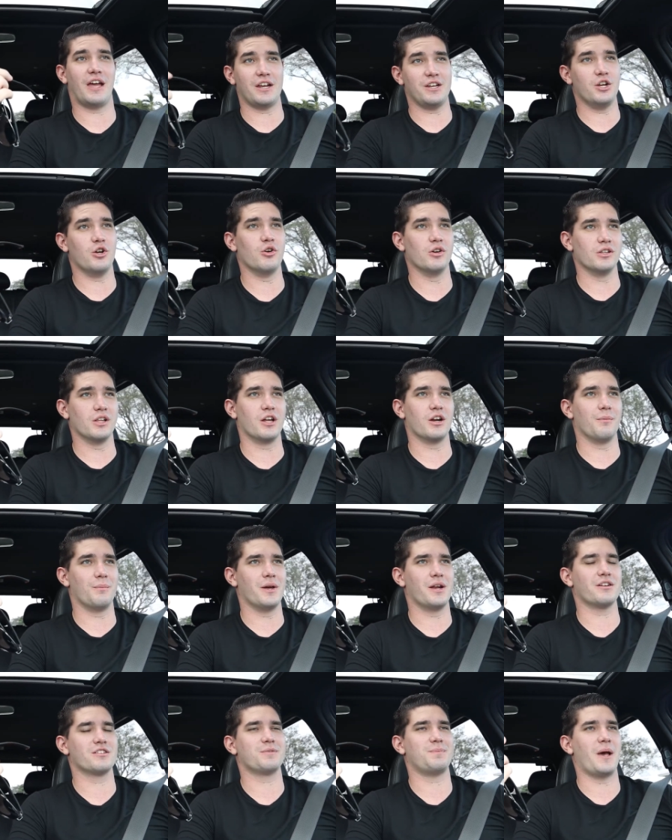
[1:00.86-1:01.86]
They knew a little
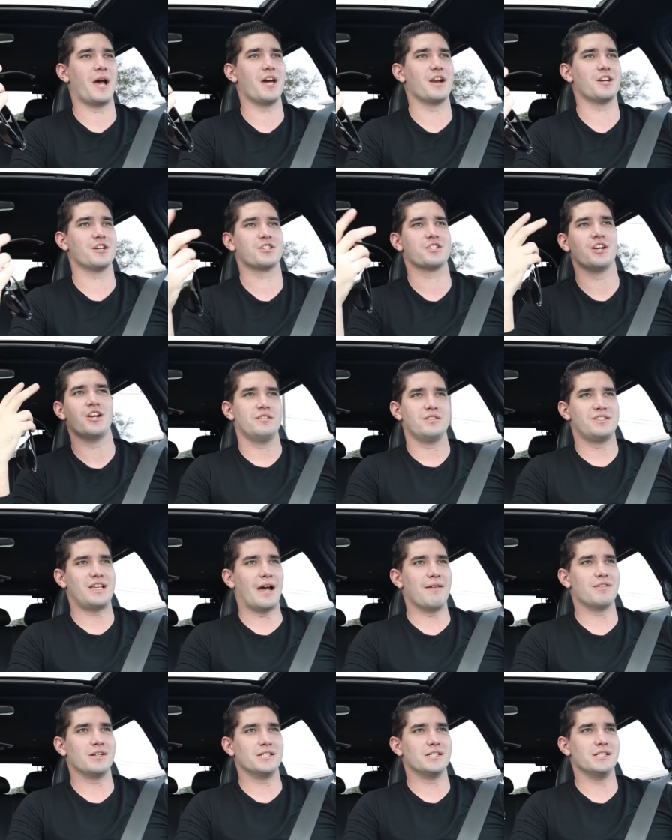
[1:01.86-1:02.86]
bit of Spanish.
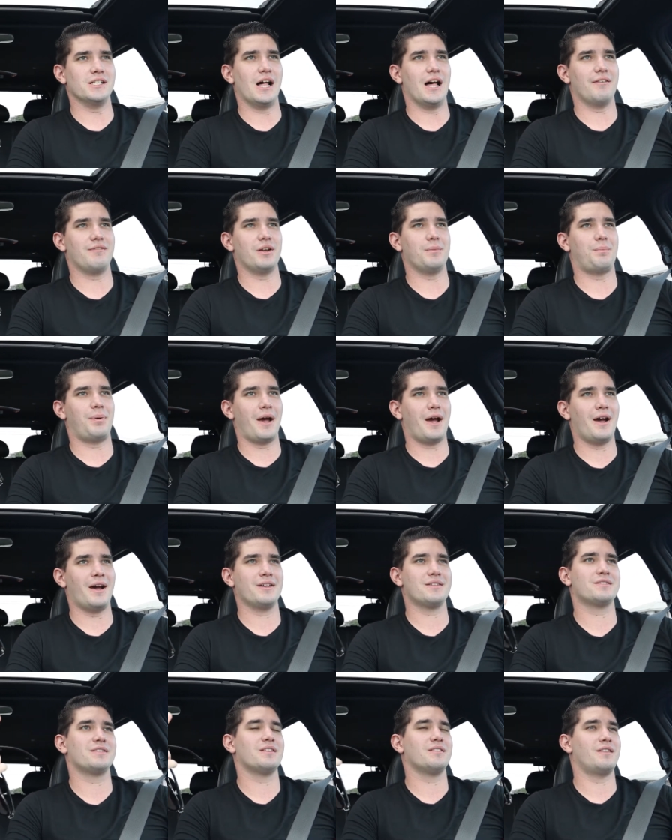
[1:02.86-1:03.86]
7-Eleven
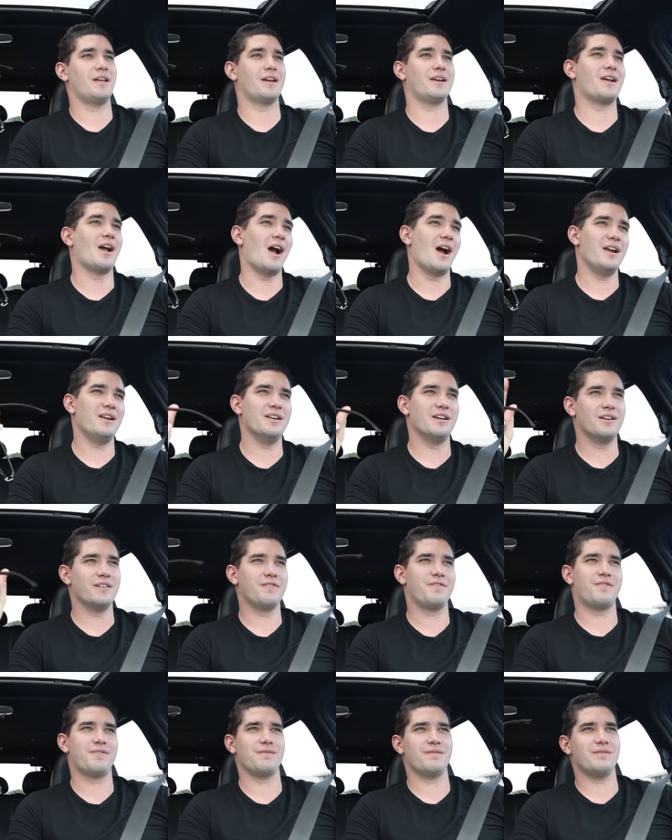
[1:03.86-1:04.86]
passed. They kind
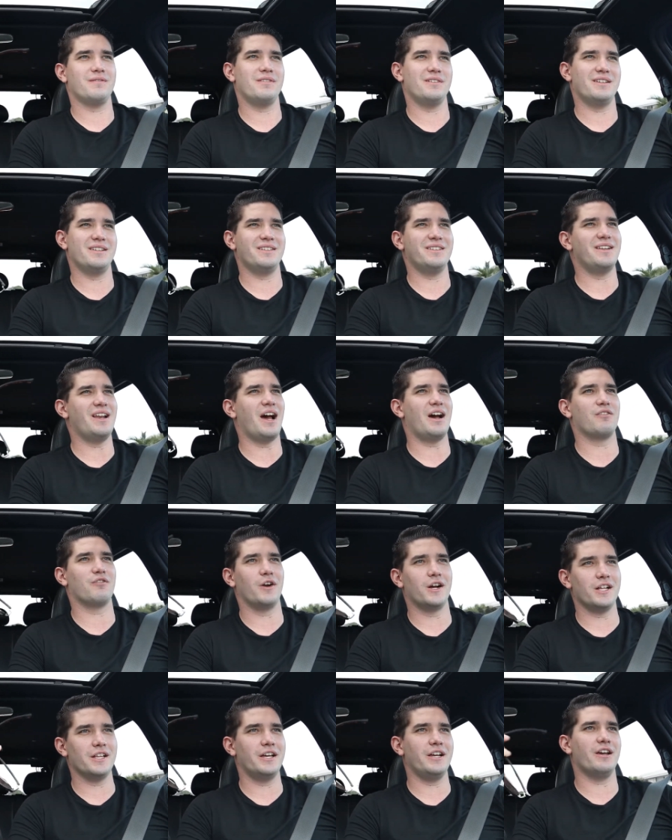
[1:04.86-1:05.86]
of not
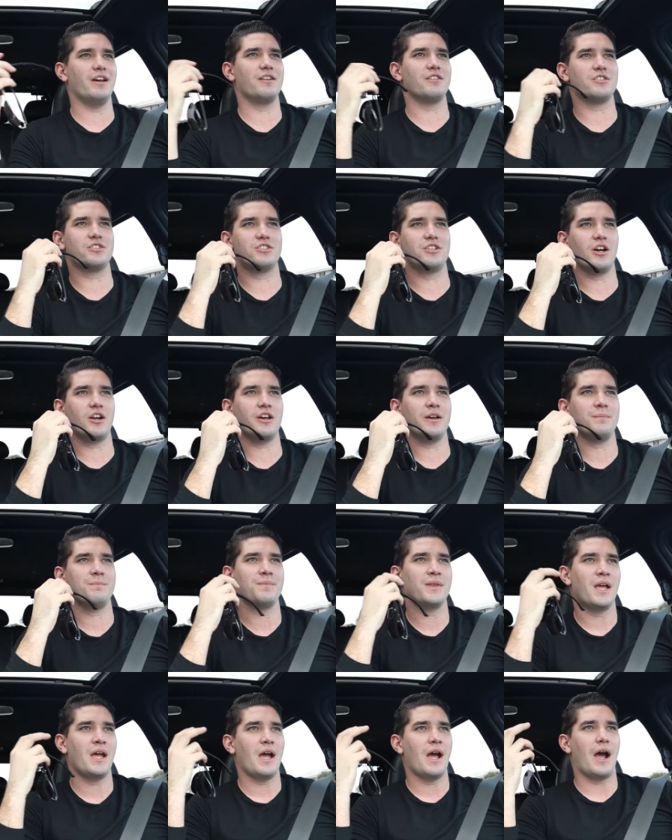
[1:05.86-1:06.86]
really understood it.
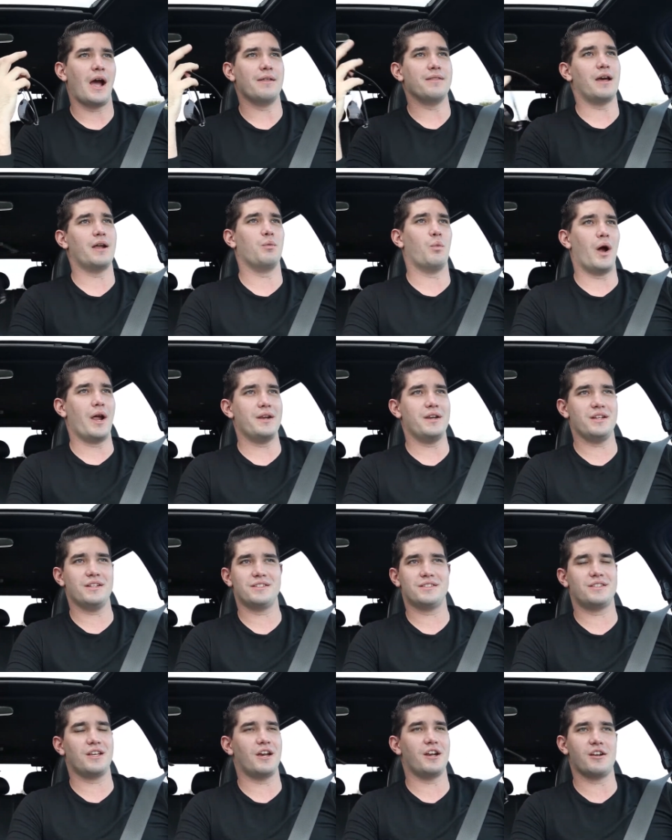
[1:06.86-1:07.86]
And then
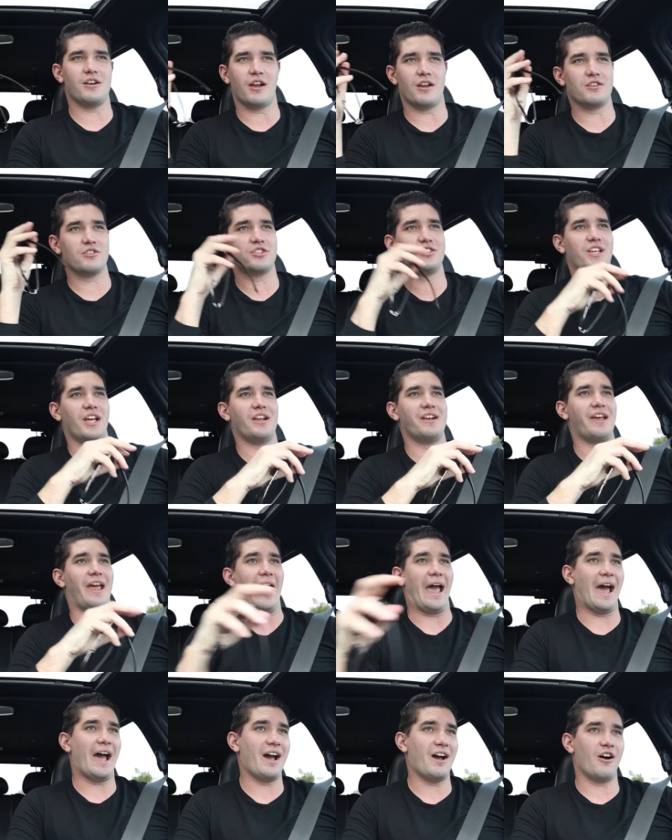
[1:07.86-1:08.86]
Wendy's didn't understand it
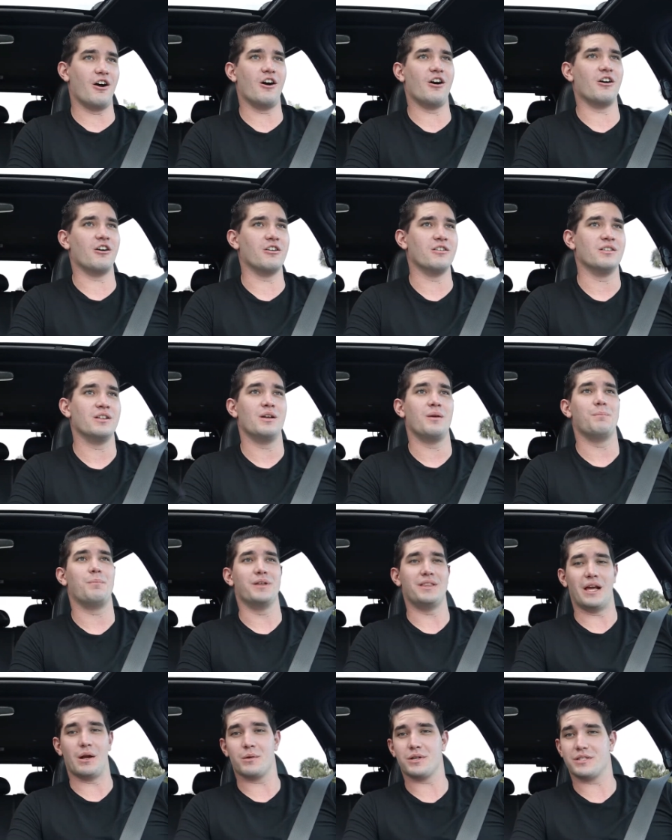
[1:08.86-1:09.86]
at all,
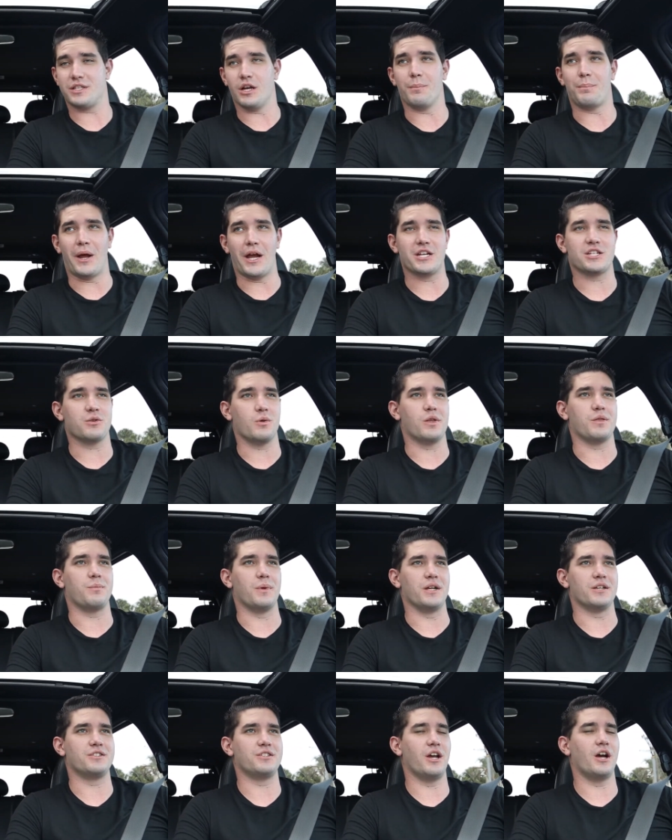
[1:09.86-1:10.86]
but they were still patient with
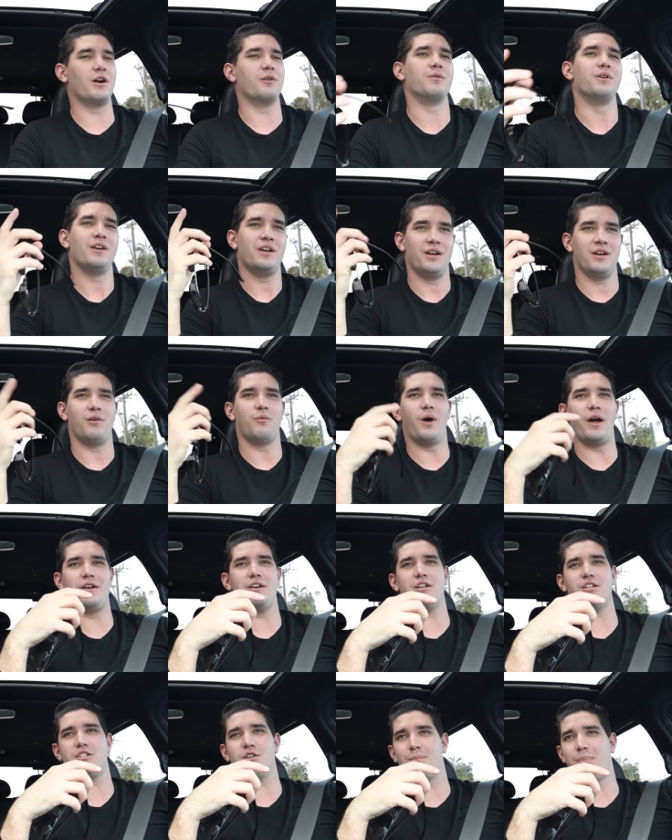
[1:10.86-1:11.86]
me. So
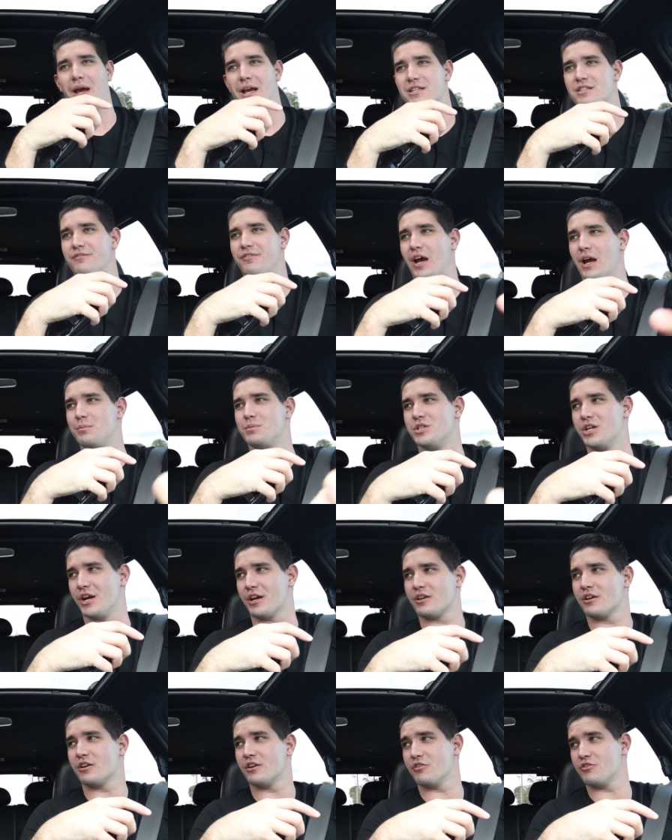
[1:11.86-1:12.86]
Wendy's, you passed the vibe
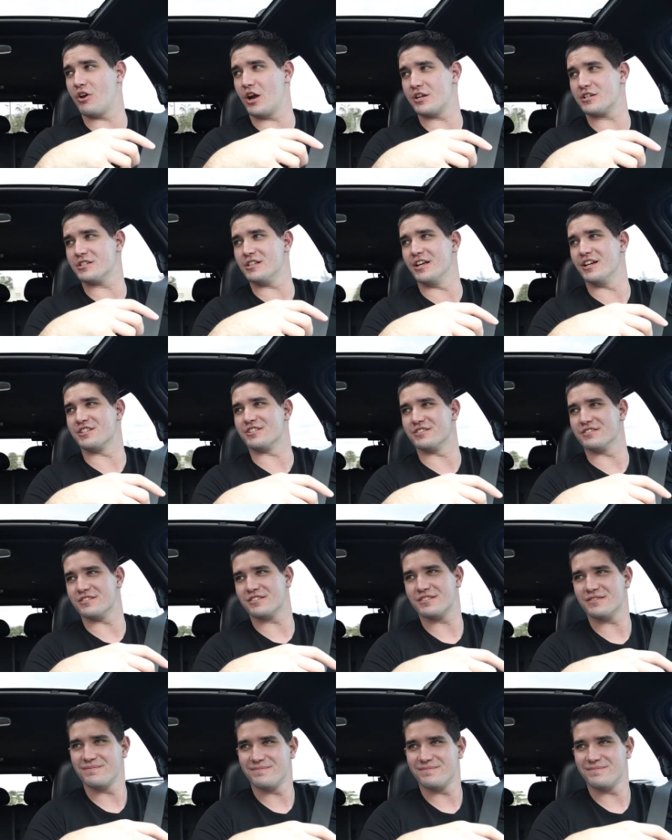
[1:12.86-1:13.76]
check. Congratulations.